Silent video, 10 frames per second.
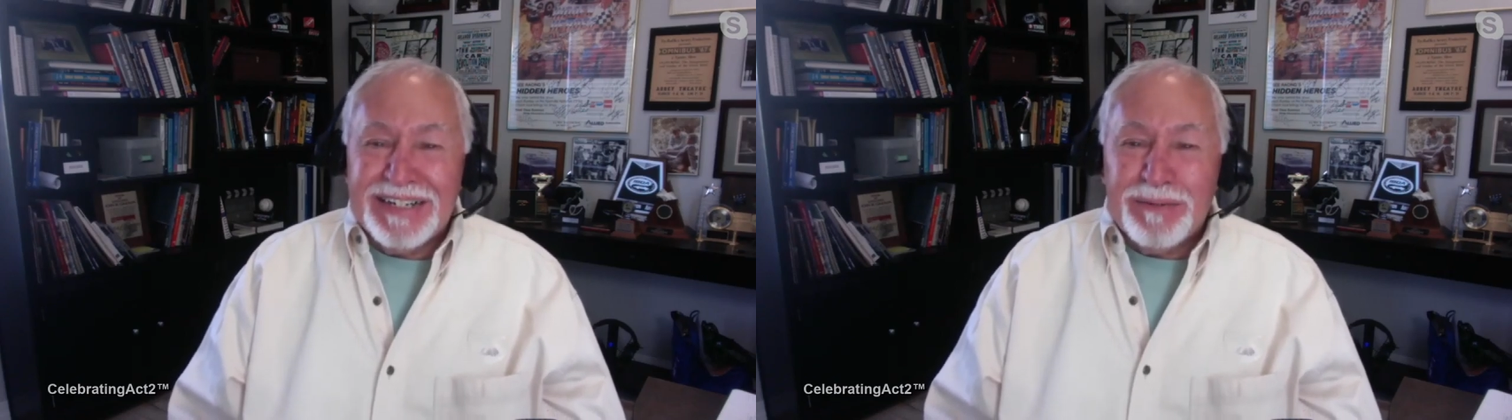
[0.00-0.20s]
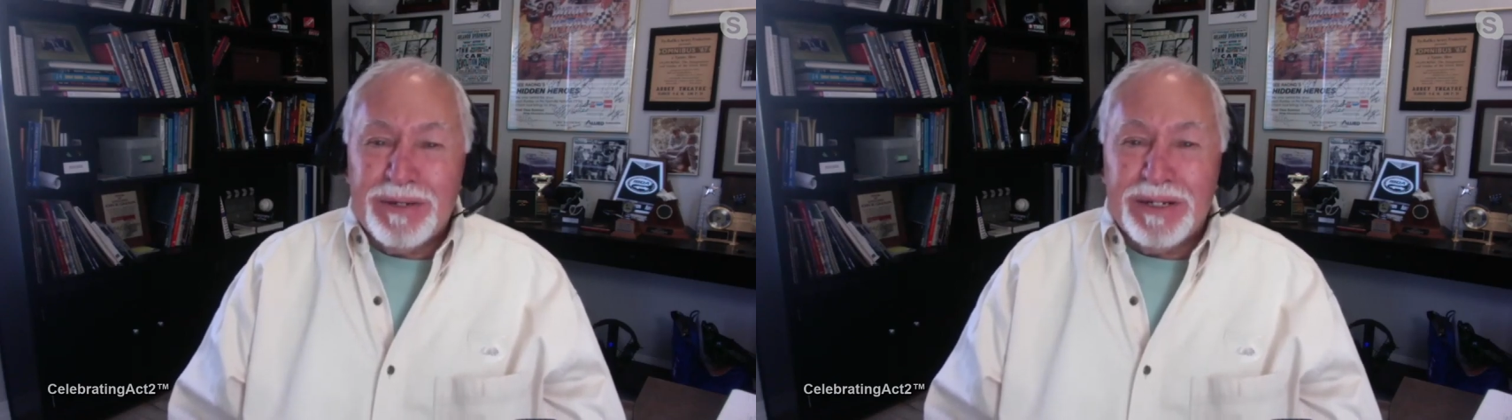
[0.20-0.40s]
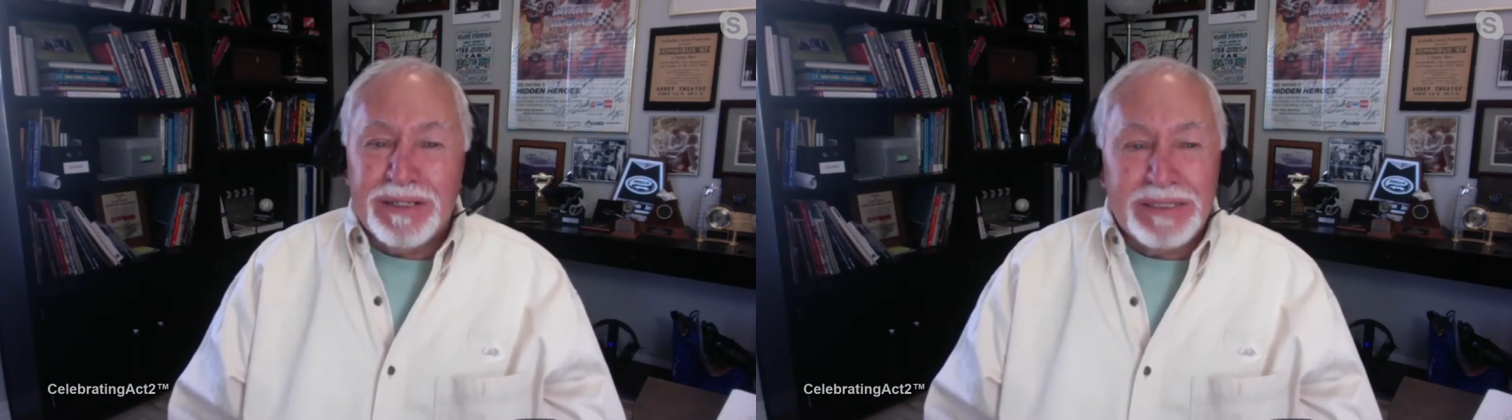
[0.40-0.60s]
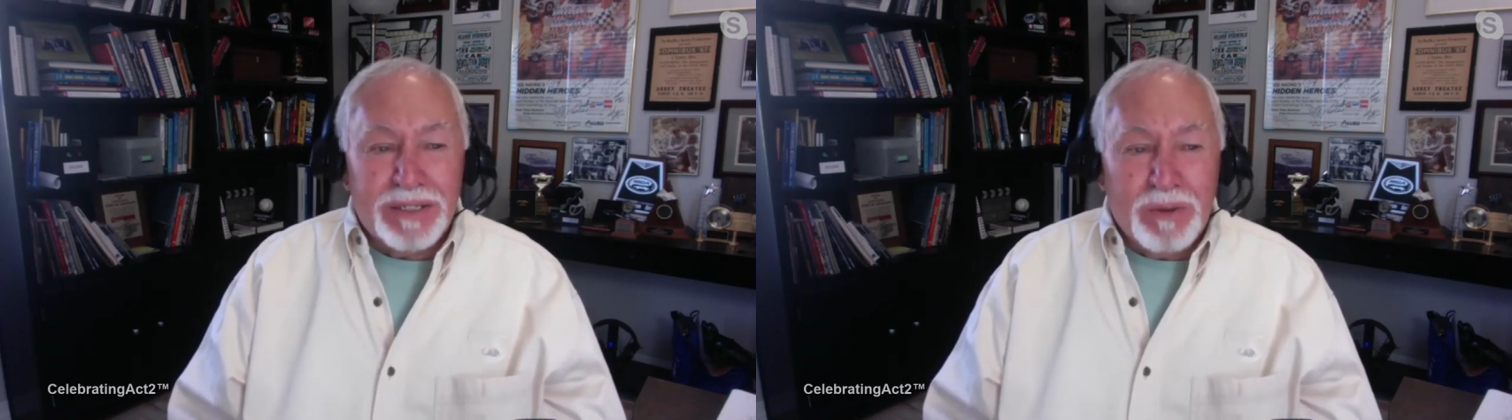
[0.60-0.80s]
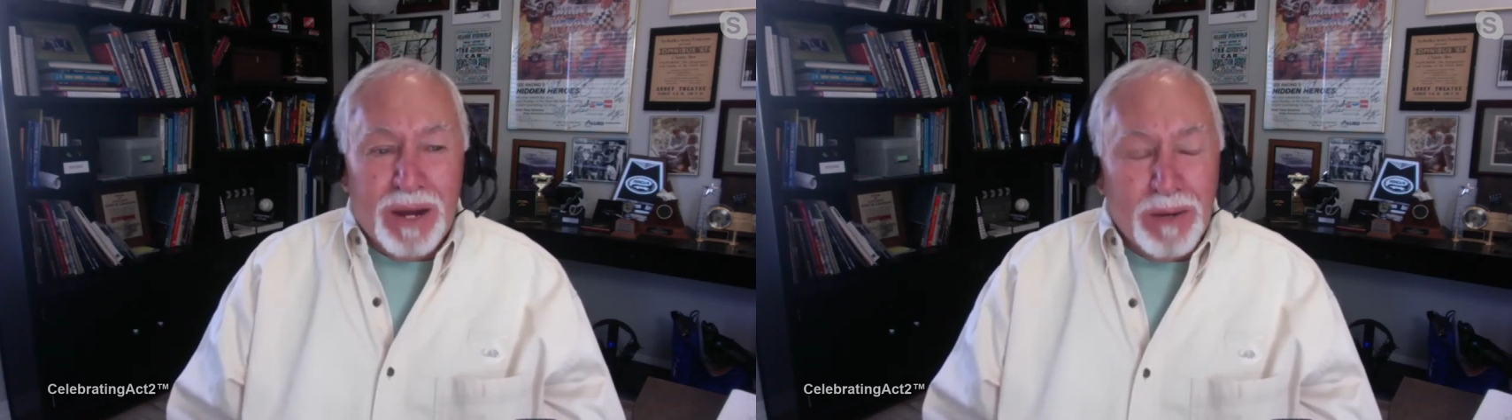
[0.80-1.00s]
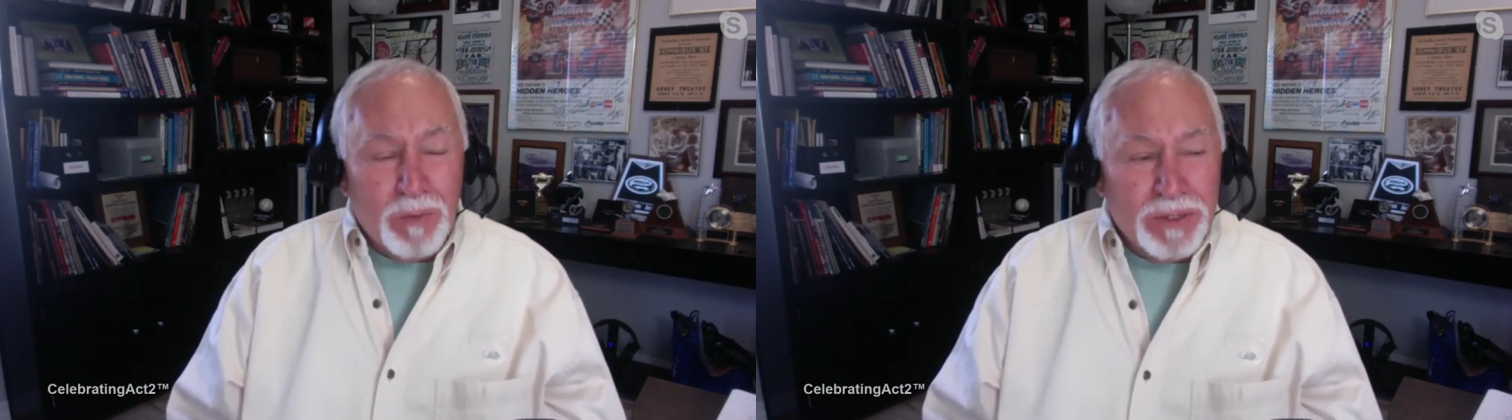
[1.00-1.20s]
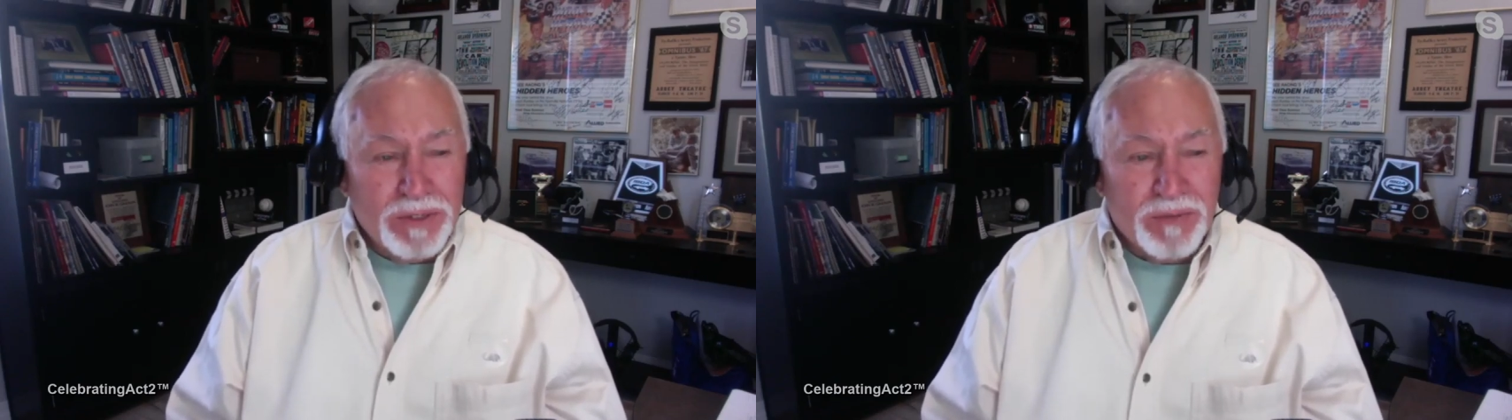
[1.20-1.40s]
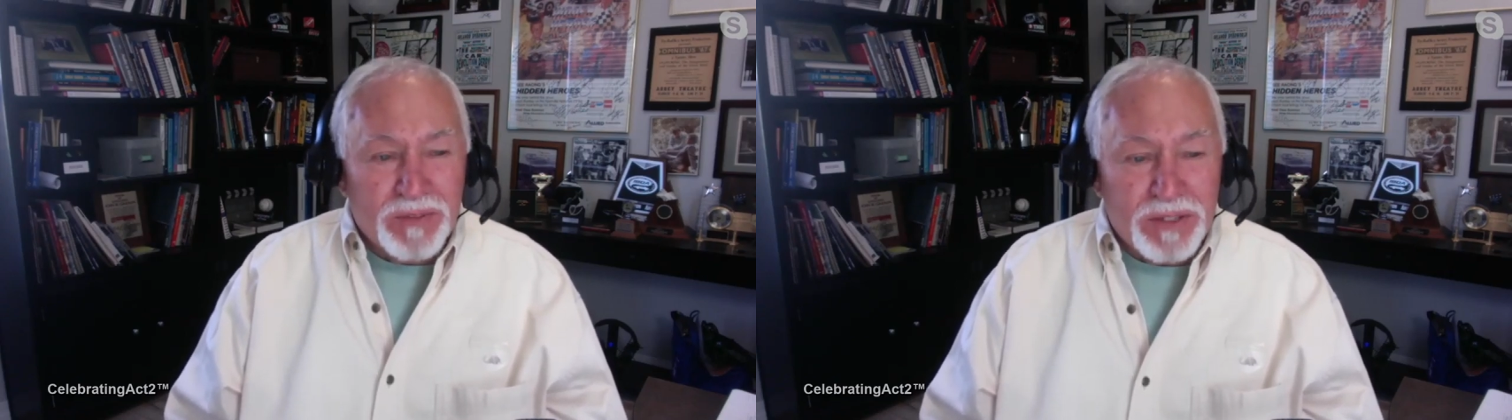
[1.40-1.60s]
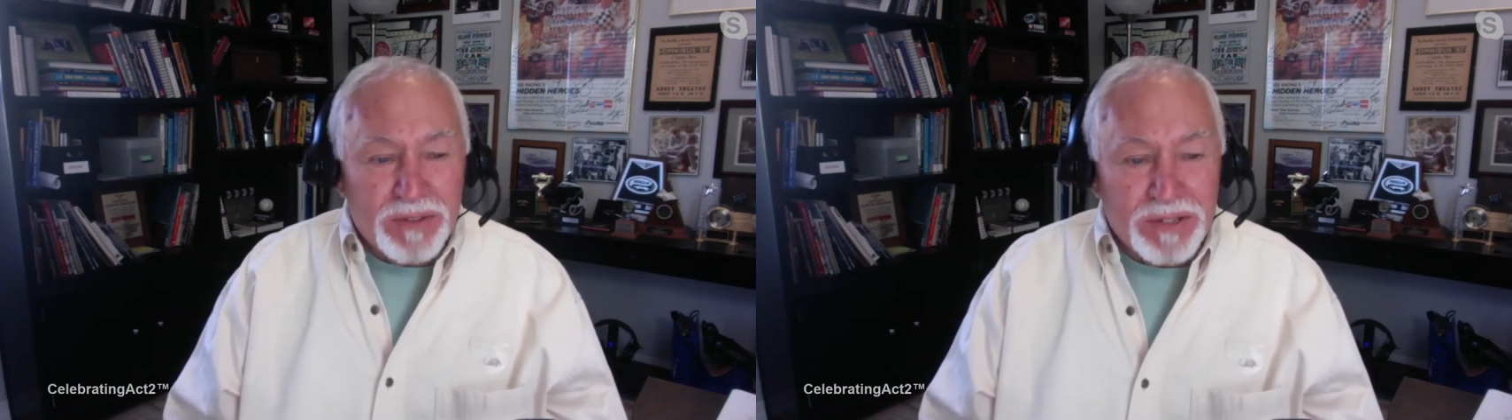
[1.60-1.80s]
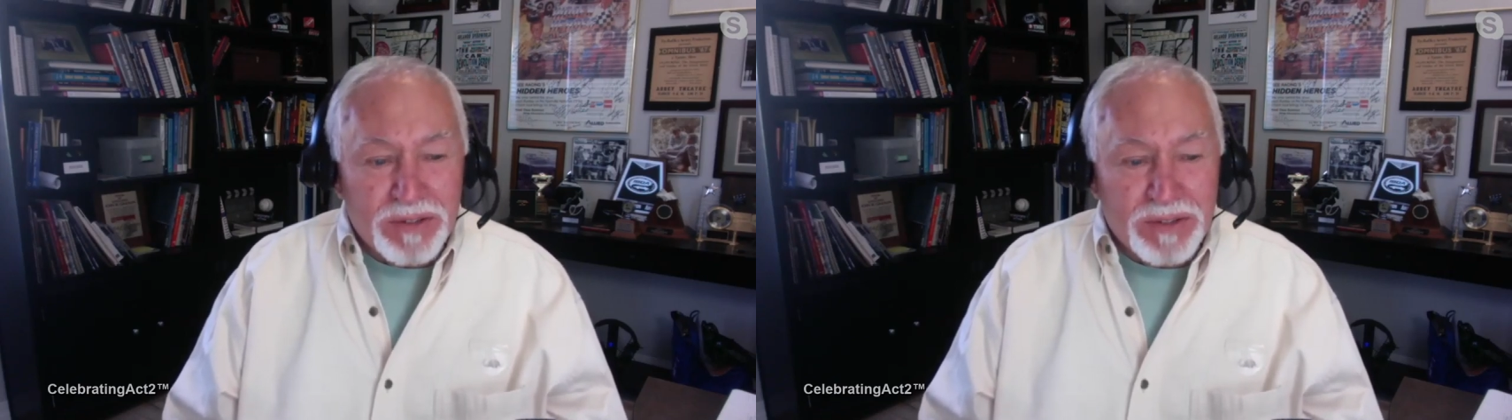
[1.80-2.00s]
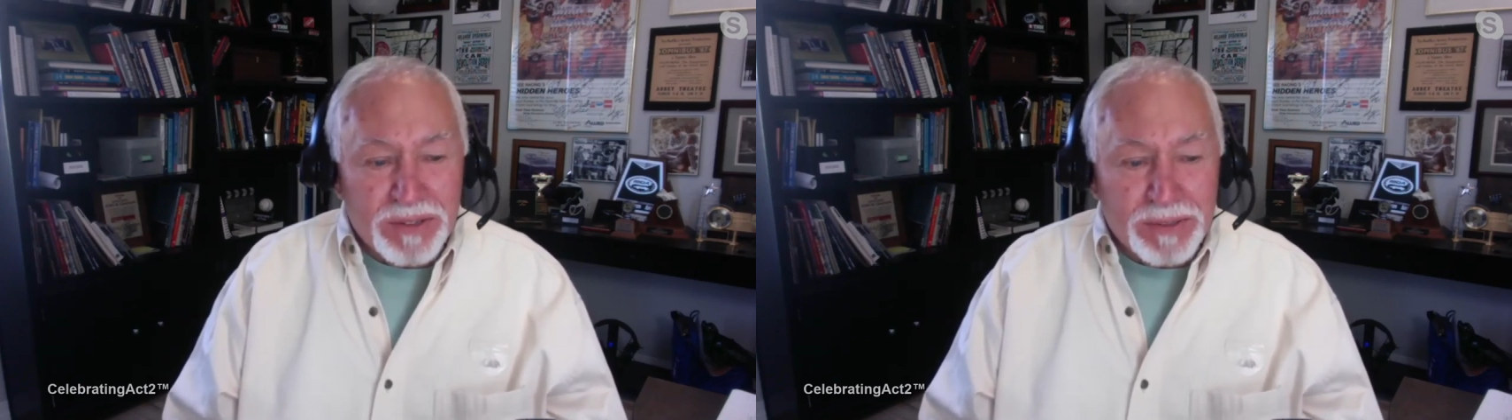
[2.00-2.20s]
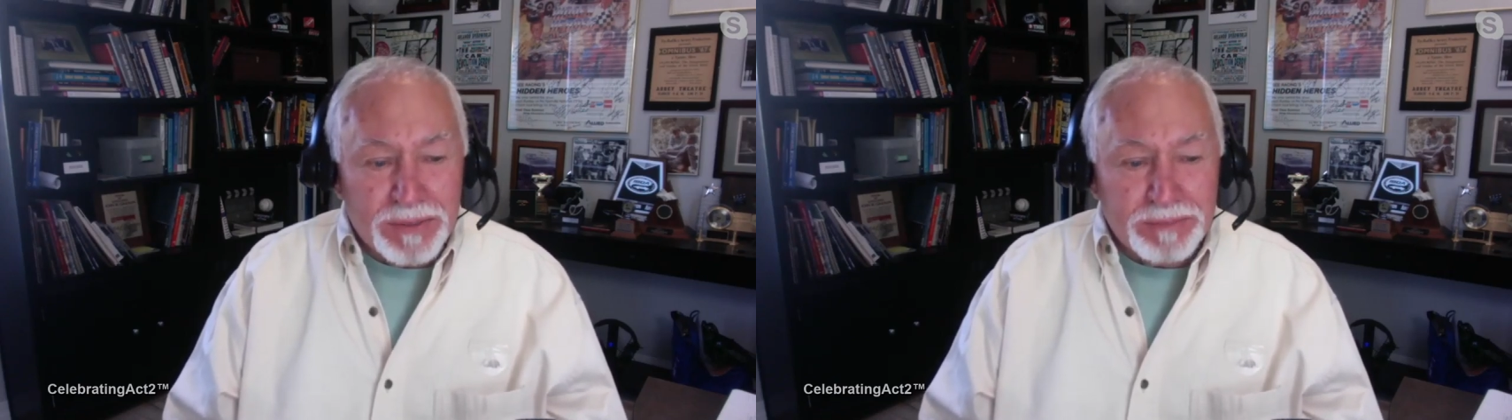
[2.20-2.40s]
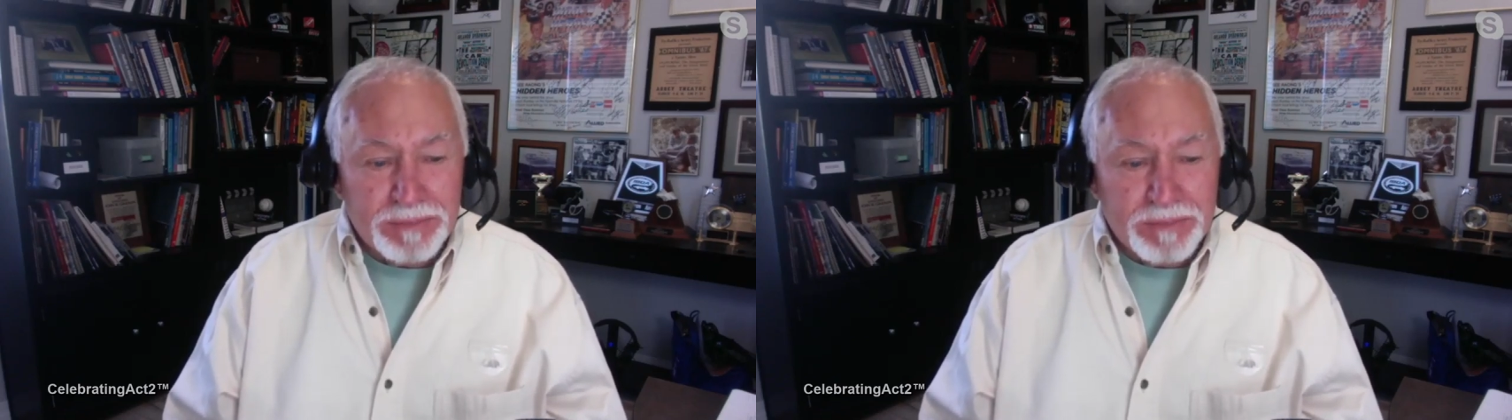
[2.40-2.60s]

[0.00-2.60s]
Well, you know, I wonder if this is um,